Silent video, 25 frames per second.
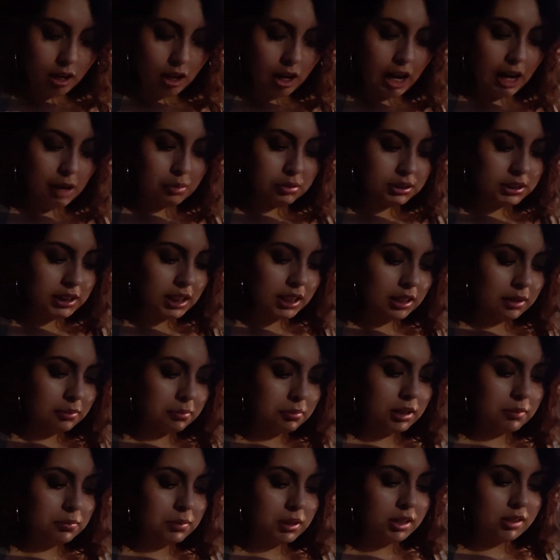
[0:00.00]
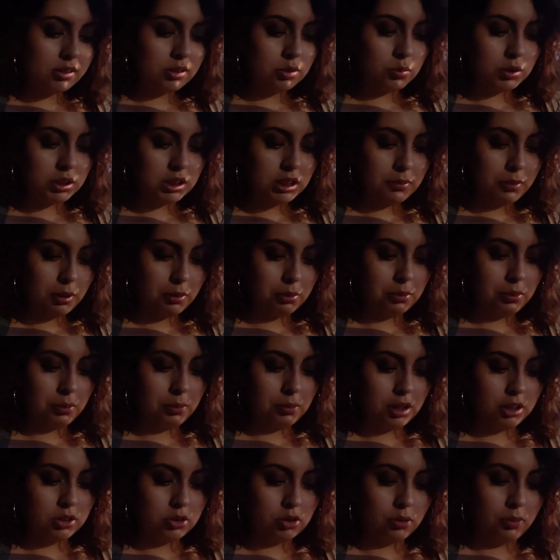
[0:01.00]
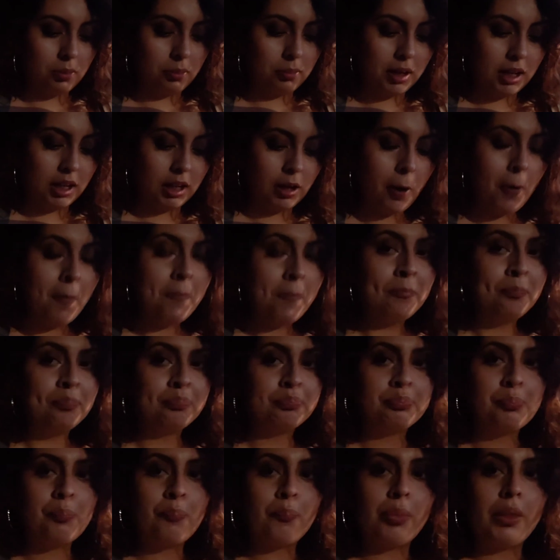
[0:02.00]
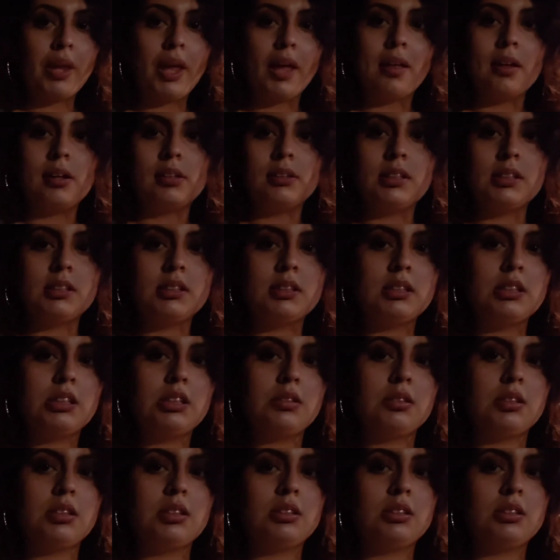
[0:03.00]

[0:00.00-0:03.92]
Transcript: I was kind of mean because one time I remember I told him, like, this is